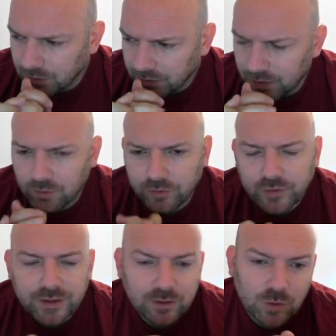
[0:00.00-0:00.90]
No, I
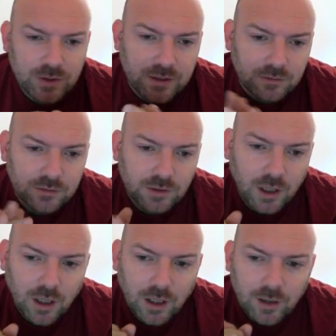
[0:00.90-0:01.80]
think that was it.
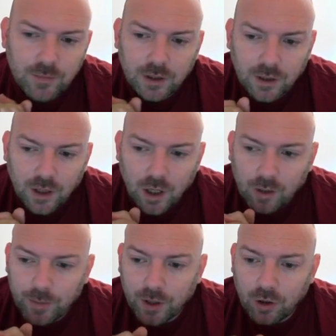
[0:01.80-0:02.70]

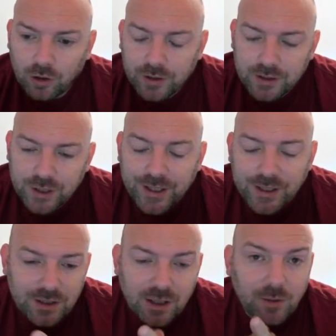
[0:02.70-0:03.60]
But I
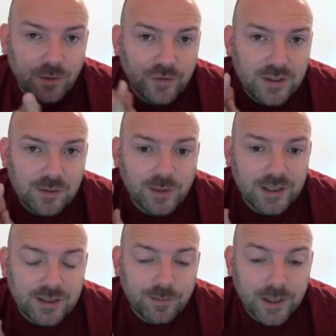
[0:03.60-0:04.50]
changed a couple of things on my
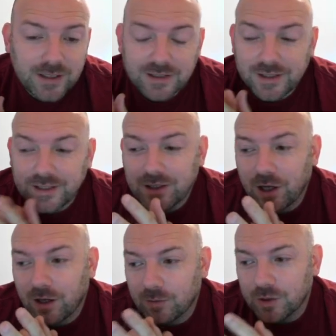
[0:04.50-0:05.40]
list, and basically
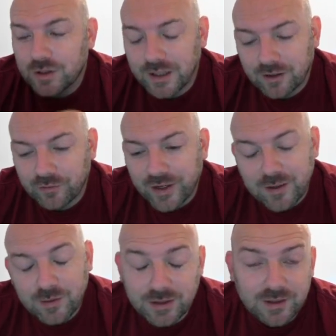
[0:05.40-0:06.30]
I took out
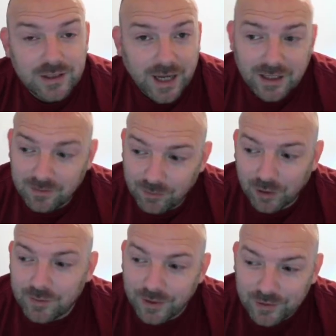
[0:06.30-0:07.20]
flamers and added
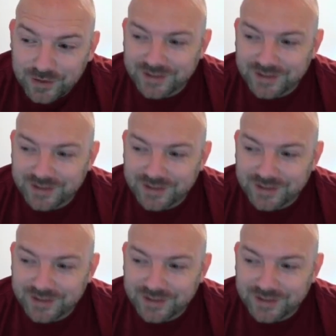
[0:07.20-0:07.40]
multi-melter.